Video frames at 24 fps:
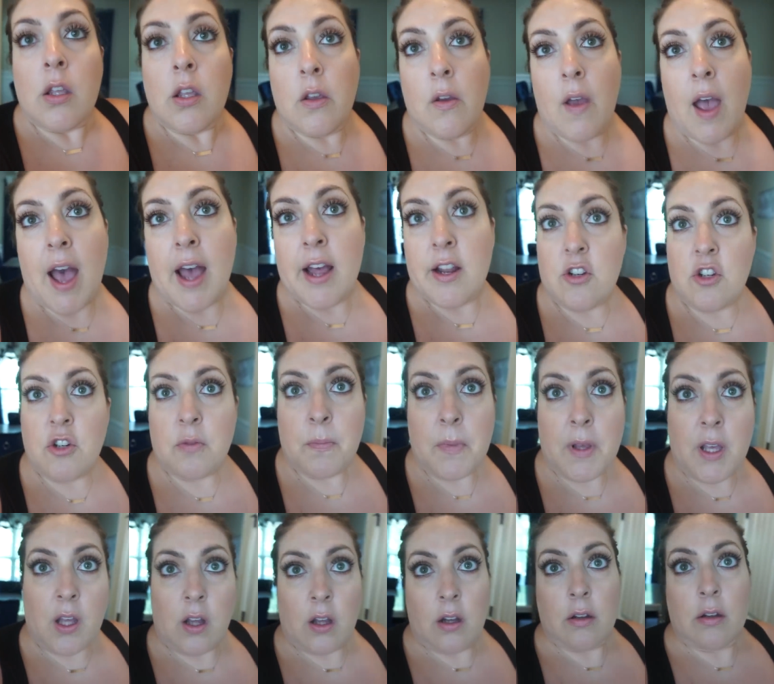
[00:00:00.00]
you add your
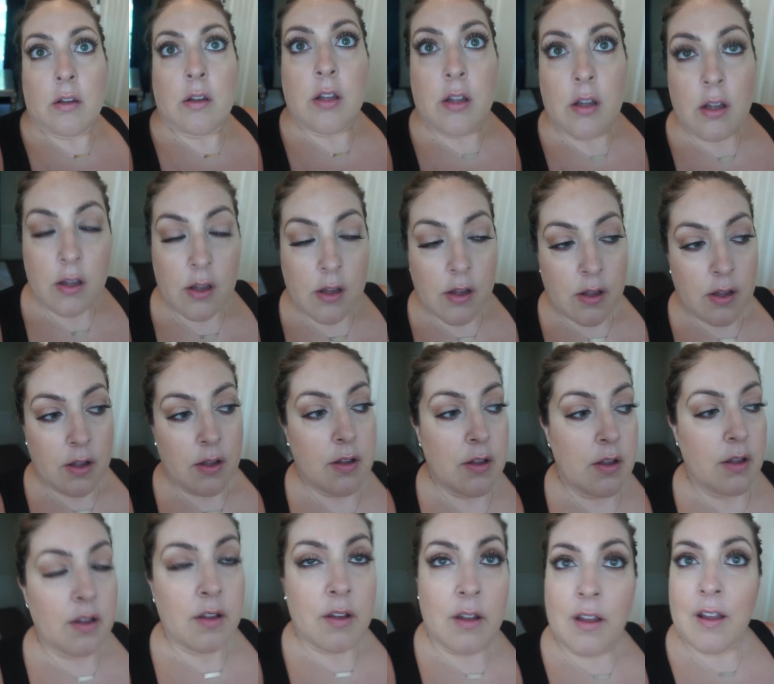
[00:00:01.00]
milk
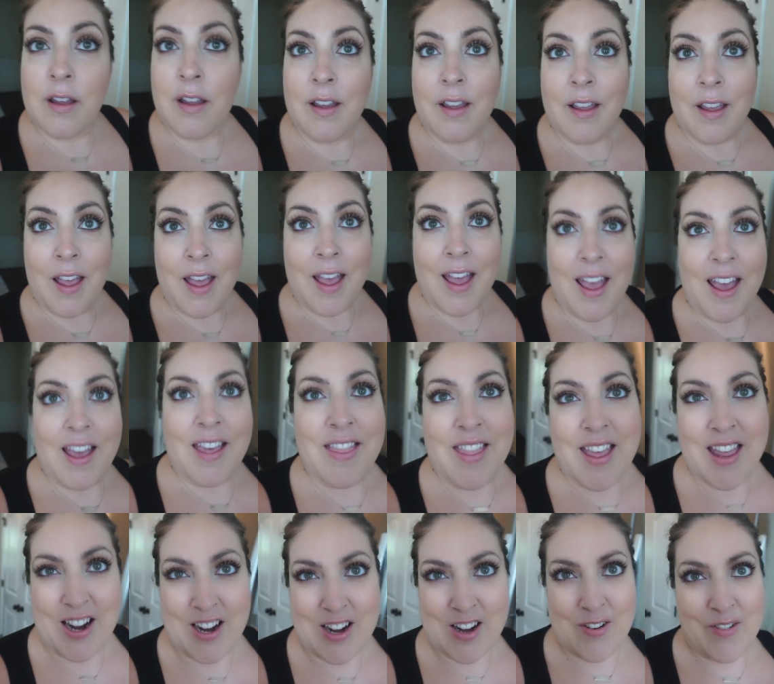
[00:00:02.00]
and
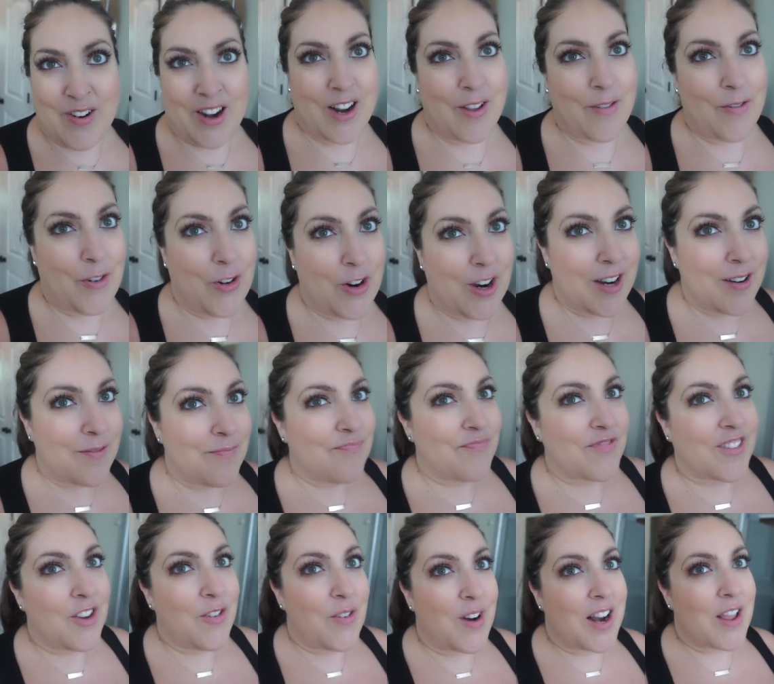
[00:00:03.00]
then are you ready for it?
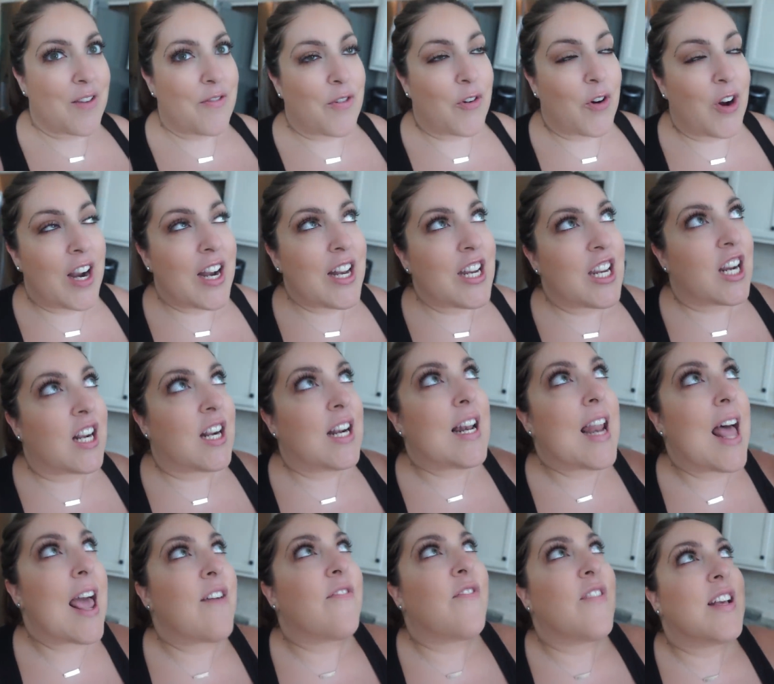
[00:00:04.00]
You ready for it? Your
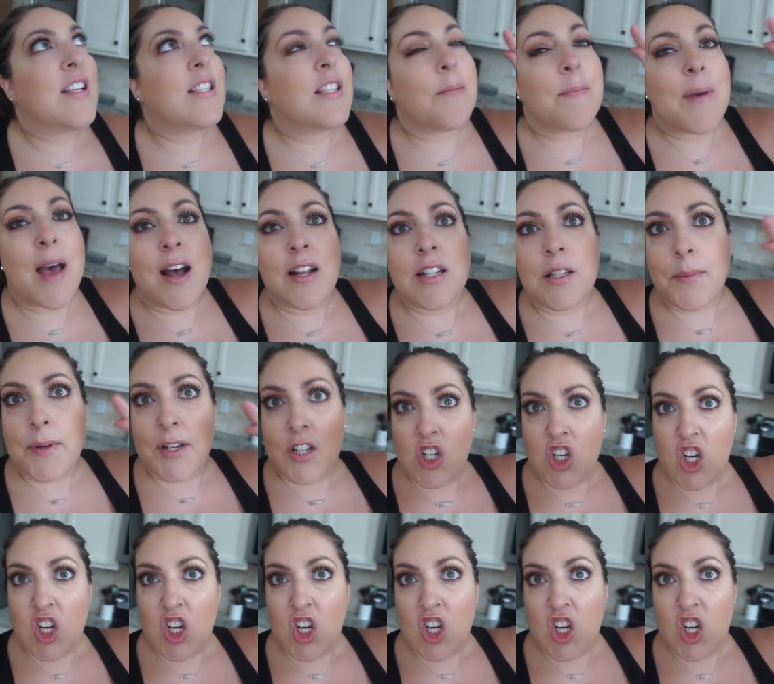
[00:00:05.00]
life is about to be